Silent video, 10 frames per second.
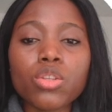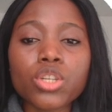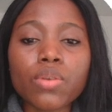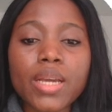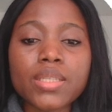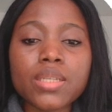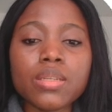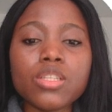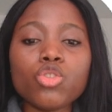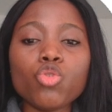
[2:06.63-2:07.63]

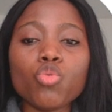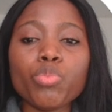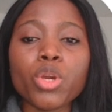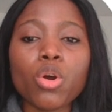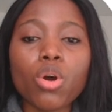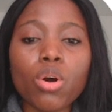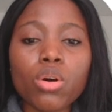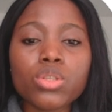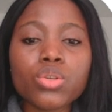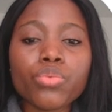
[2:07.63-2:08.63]
authorizing it, you'll be
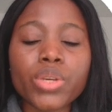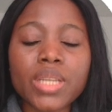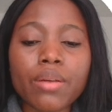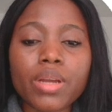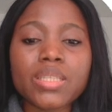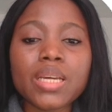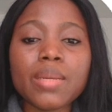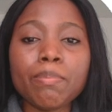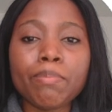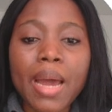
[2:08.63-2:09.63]
also
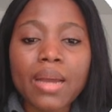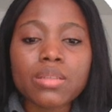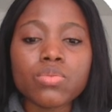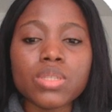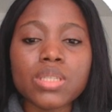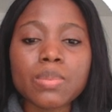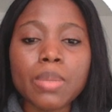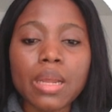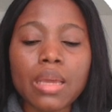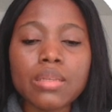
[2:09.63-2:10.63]
redirected back to this
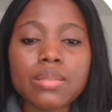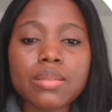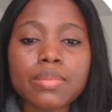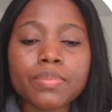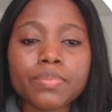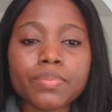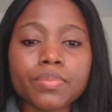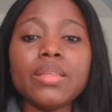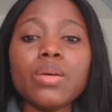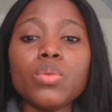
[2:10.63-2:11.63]
place,
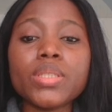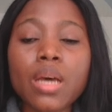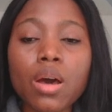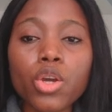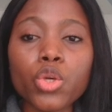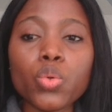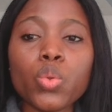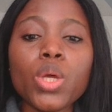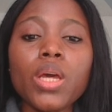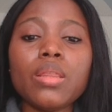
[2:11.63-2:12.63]
and they will tell
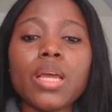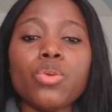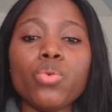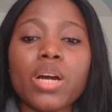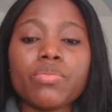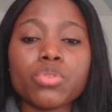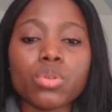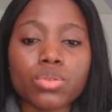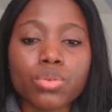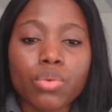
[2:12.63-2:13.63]
you that you have
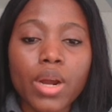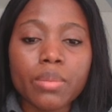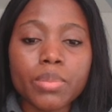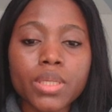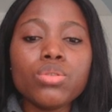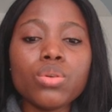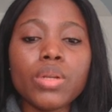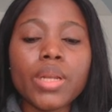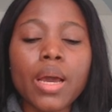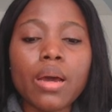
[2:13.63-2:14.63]
subscribed. So
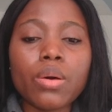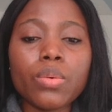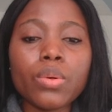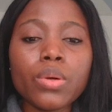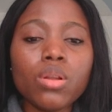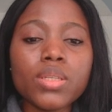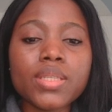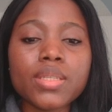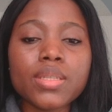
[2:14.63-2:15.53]
now close